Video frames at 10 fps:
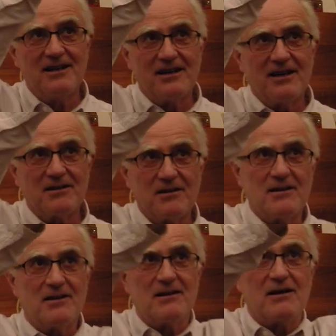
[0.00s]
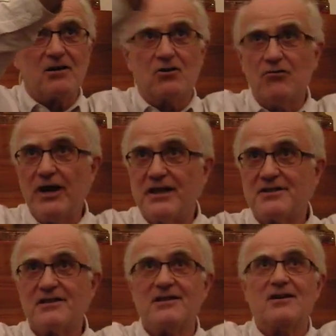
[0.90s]
a
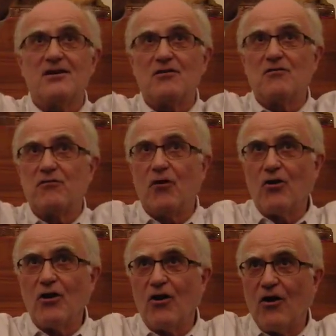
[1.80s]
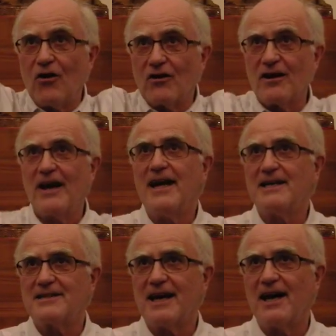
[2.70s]
grid, 4 along,
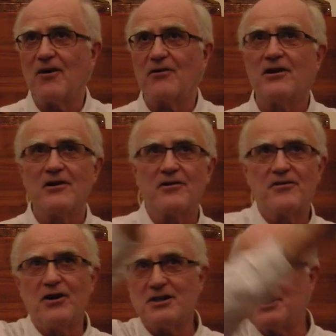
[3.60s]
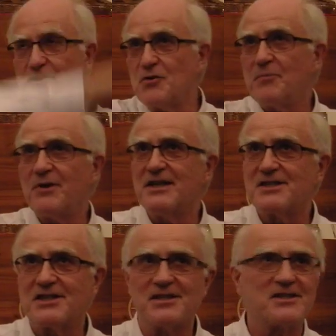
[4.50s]
8 down, 32
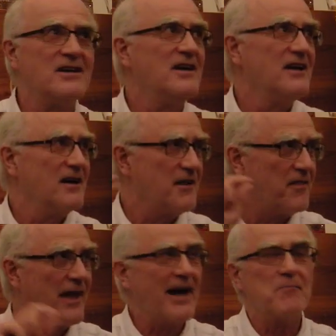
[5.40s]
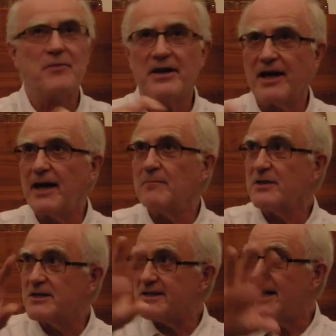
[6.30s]
pieces, that became
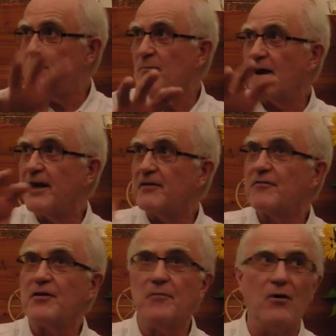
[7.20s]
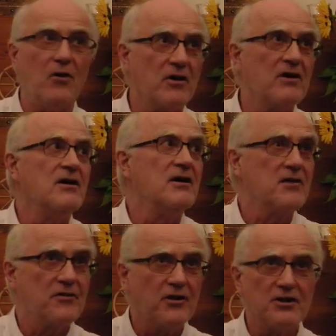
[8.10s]
the template for the book.
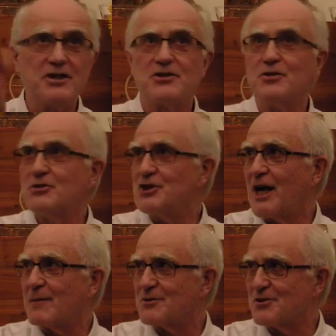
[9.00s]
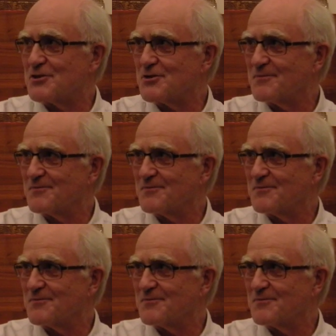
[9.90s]
32 chapters.